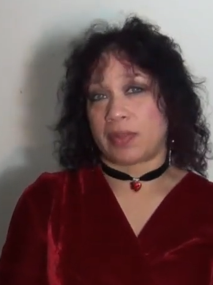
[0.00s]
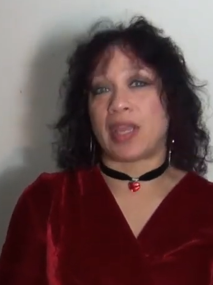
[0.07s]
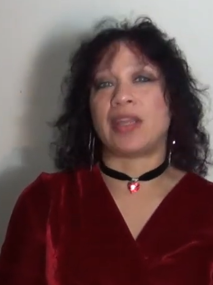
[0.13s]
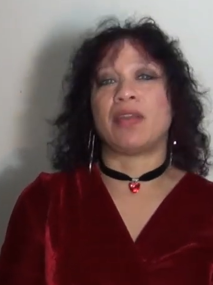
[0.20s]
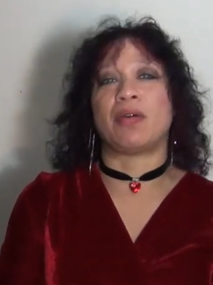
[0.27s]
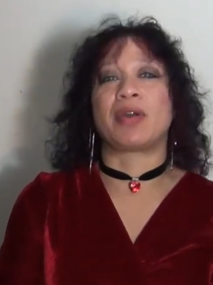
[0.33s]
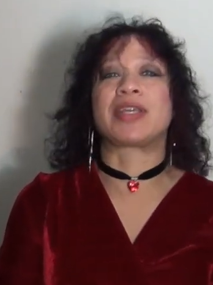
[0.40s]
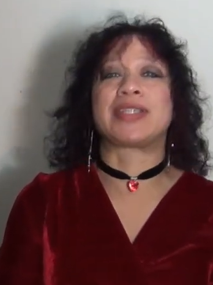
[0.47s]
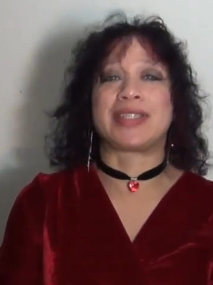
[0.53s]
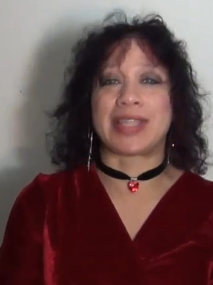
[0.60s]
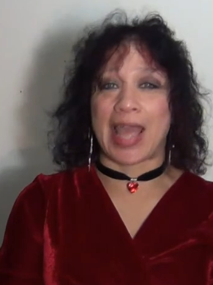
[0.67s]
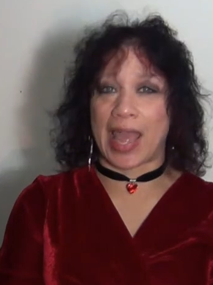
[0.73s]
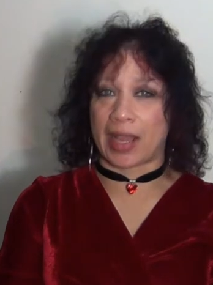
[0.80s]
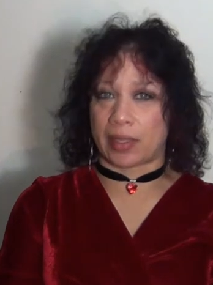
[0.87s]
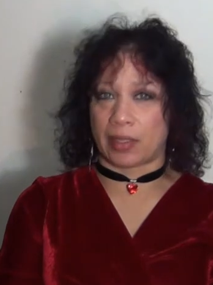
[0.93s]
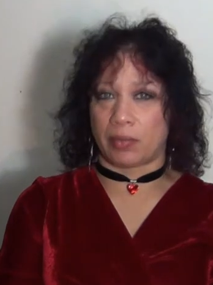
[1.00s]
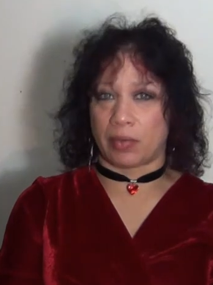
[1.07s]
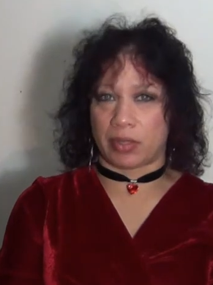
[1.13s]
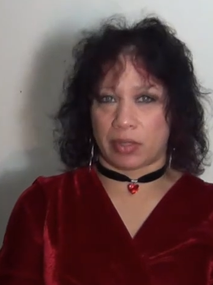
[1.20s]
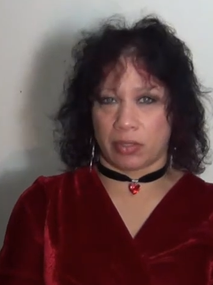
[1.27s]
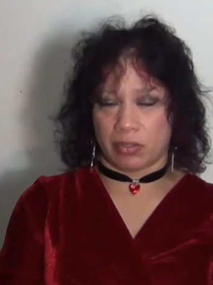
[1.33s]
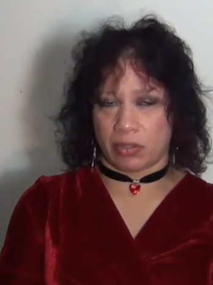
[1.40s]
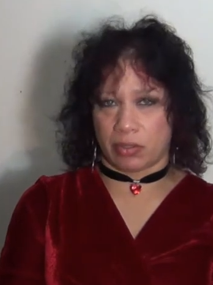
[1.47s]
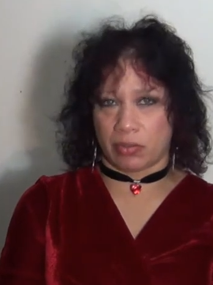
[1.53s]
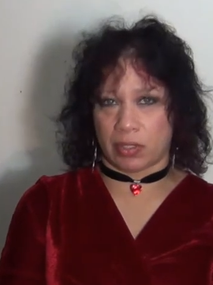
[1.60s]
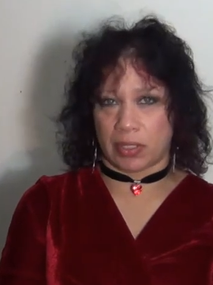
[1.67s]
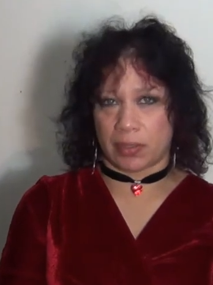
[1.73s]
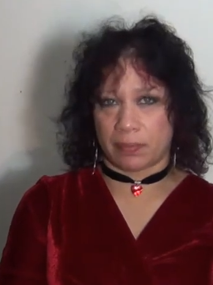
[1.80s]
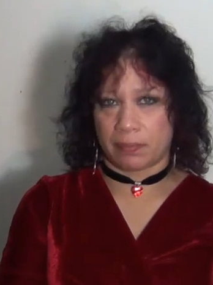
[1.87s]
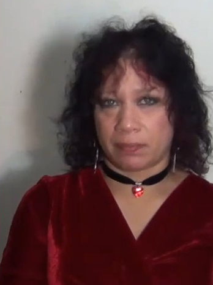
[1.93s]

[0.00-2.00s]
They know exactly what they're doing.